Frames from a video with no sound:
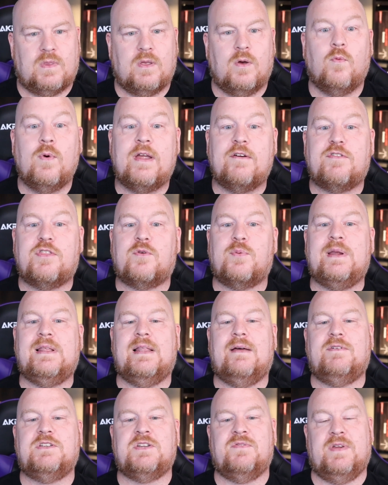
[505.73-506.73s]
We have 3
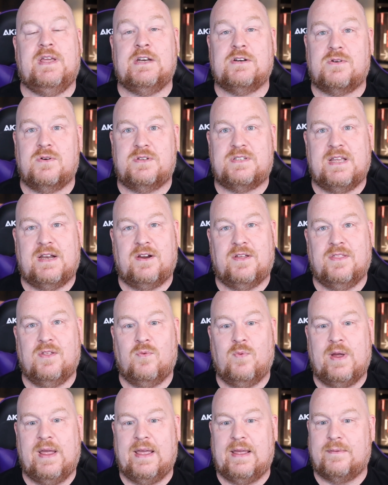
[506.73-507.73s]
levels of intro set on the
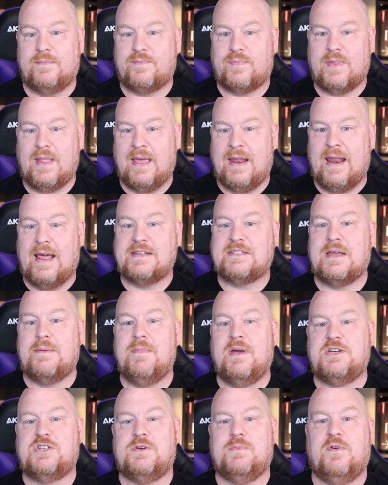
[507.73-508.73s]
way, and as I
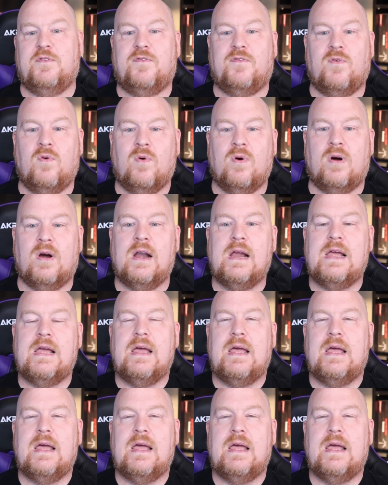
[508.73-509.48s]
mentioned before,